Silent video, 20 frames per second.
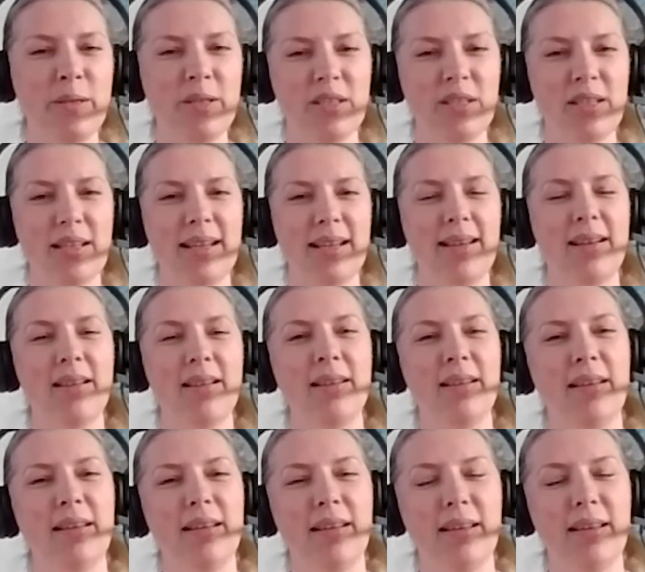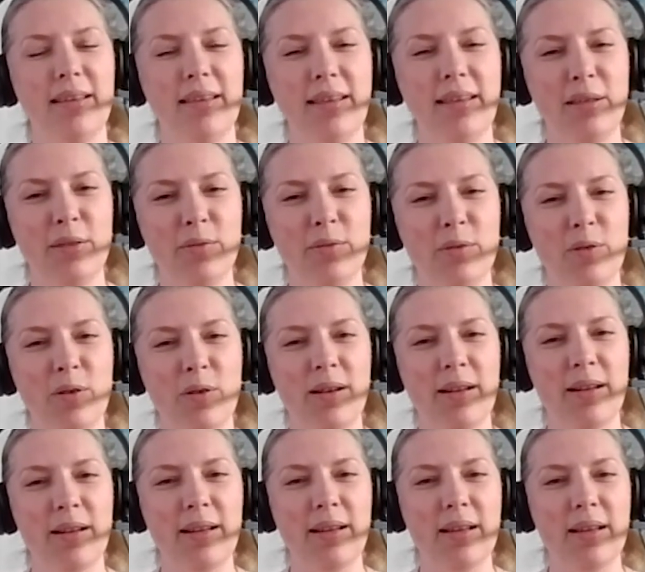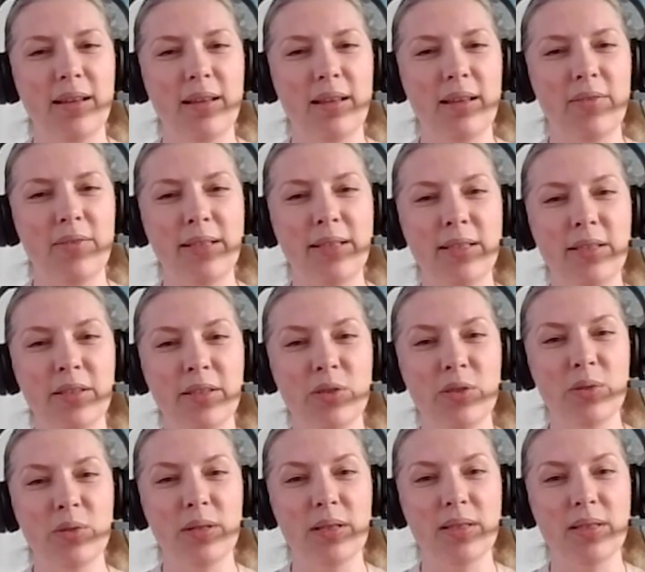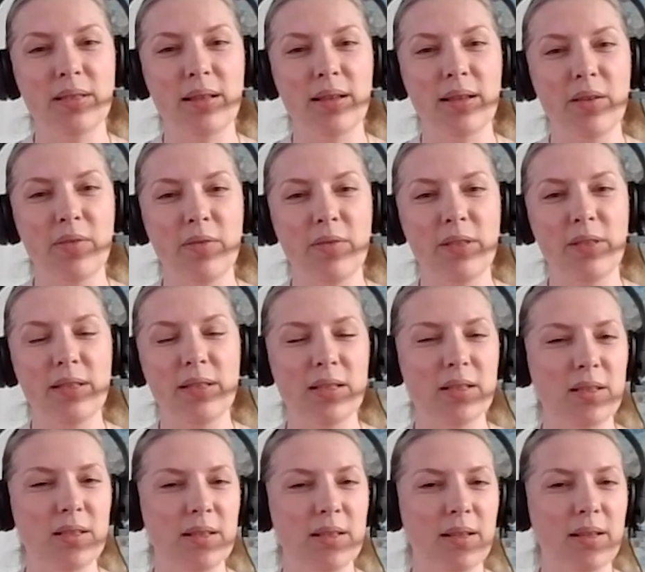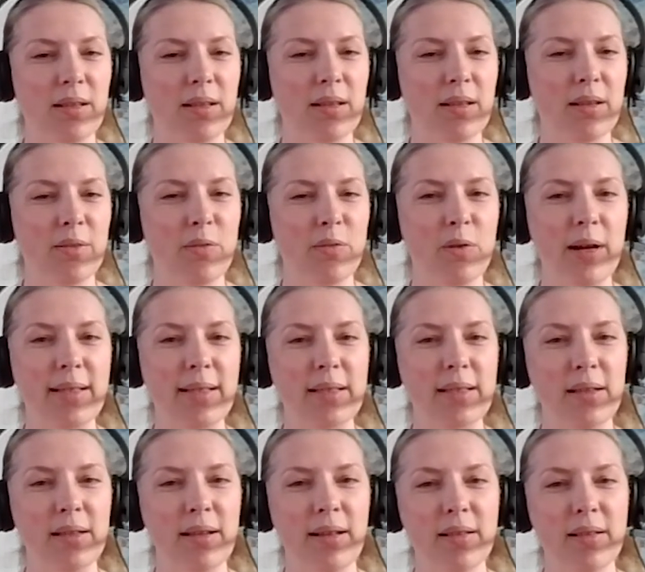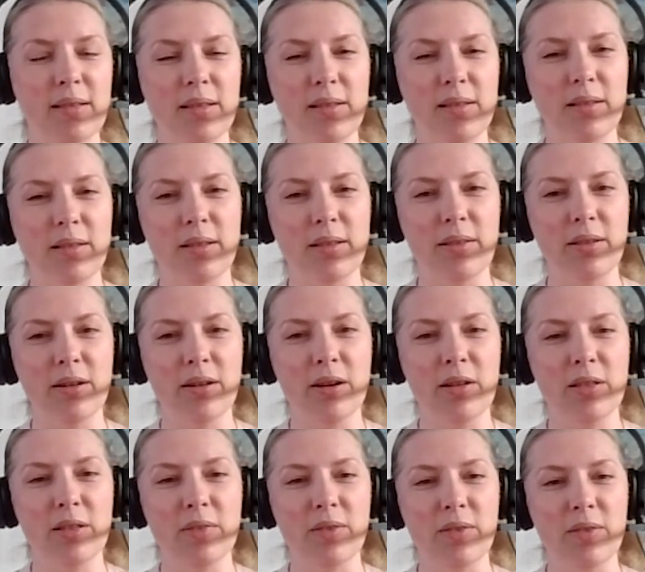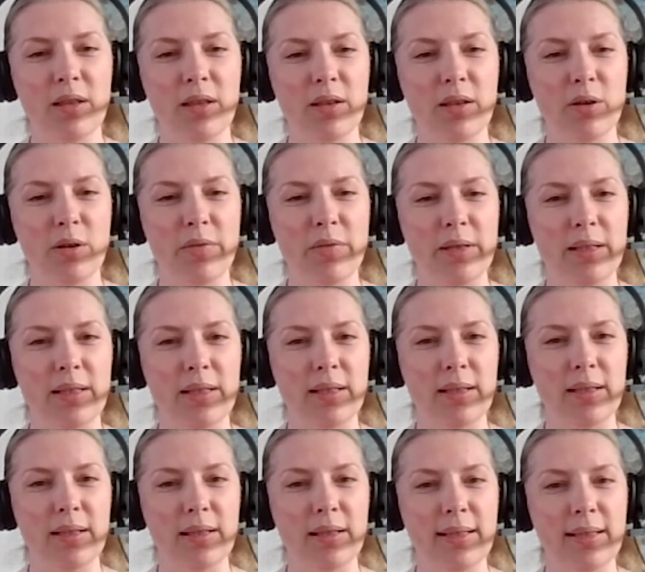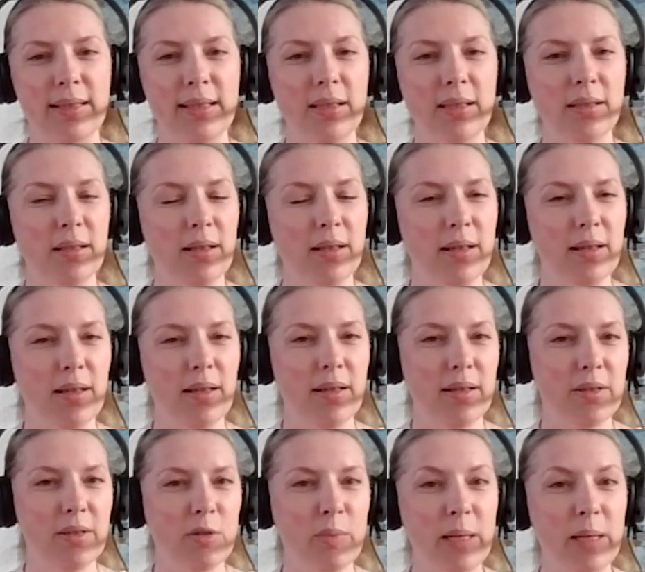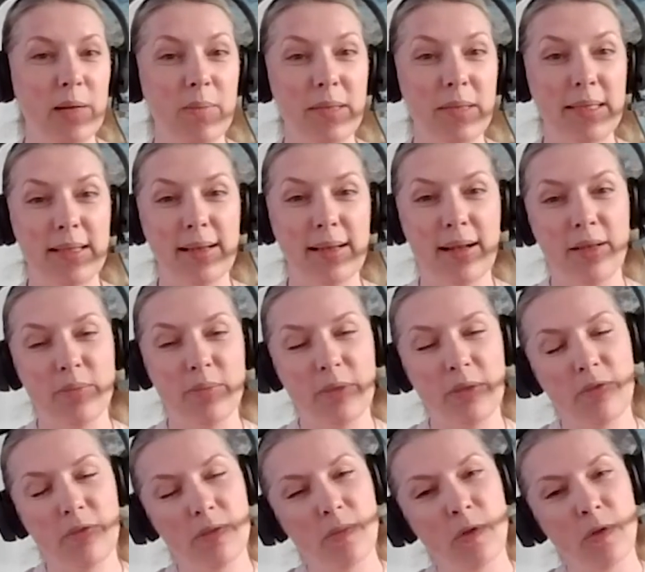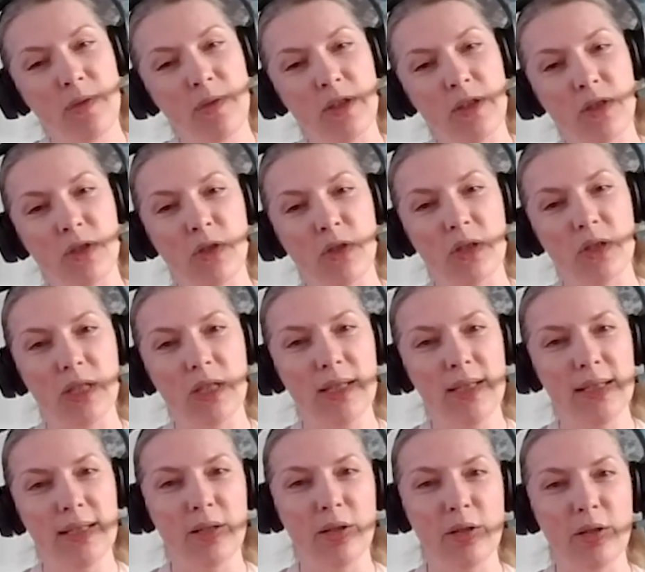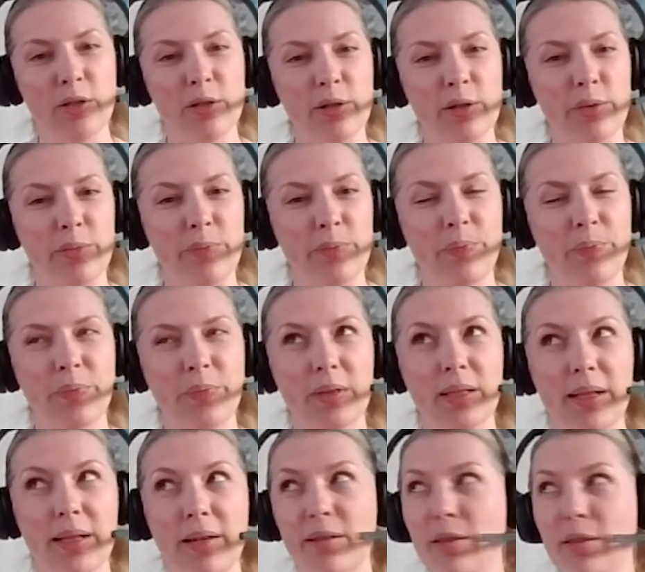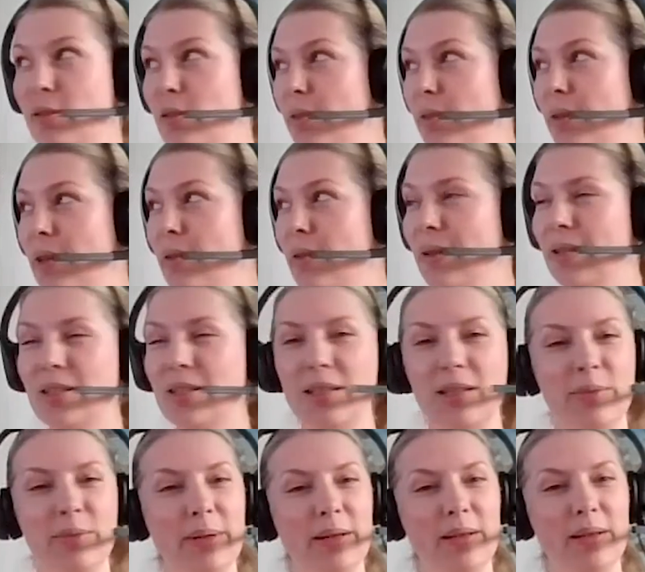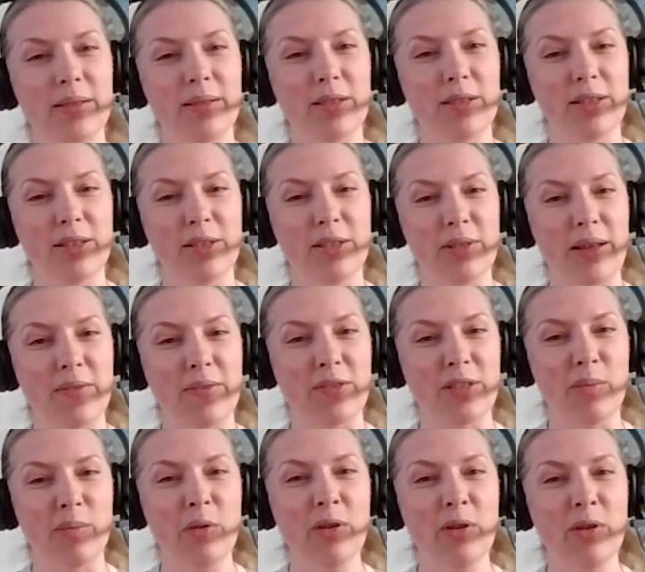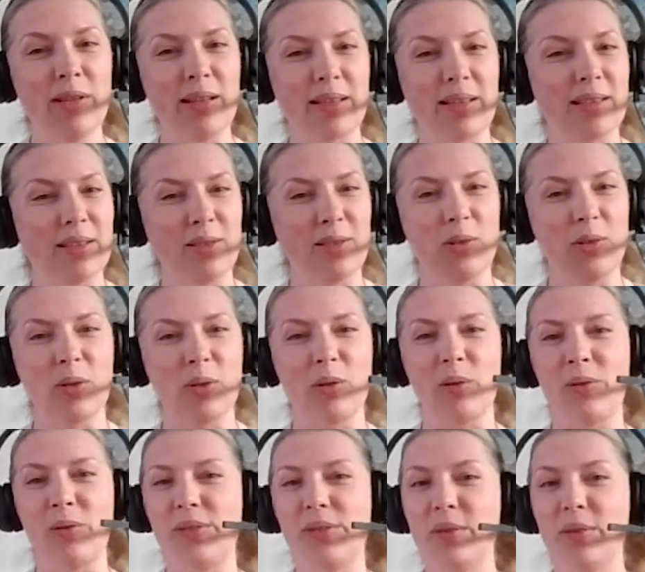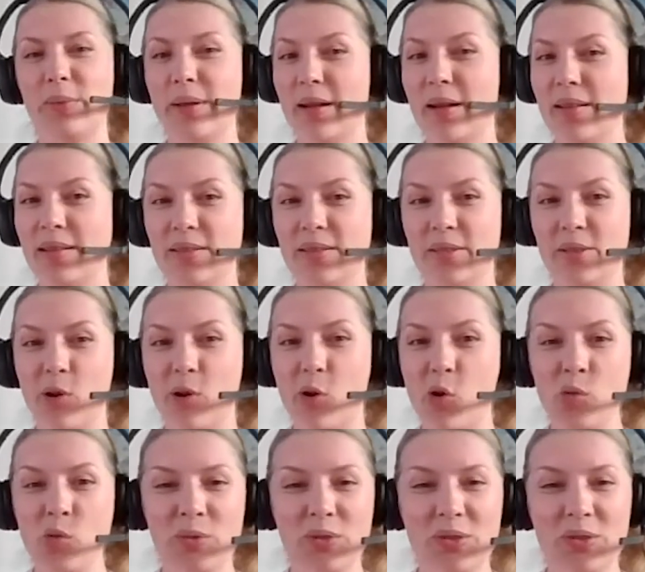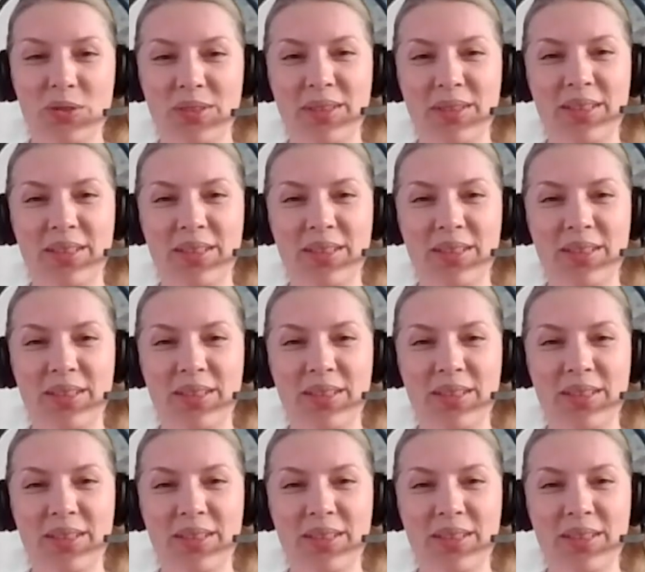Daniela. Thank you for inviting us to this conversation for ACT Alliance in regards of COVID-19. So my name is Silje Heitmann from Norwegian Church Aid in Oslo. Here in Oslo now, actually, we're starting to have summer, and as you can all see, we are at our homes.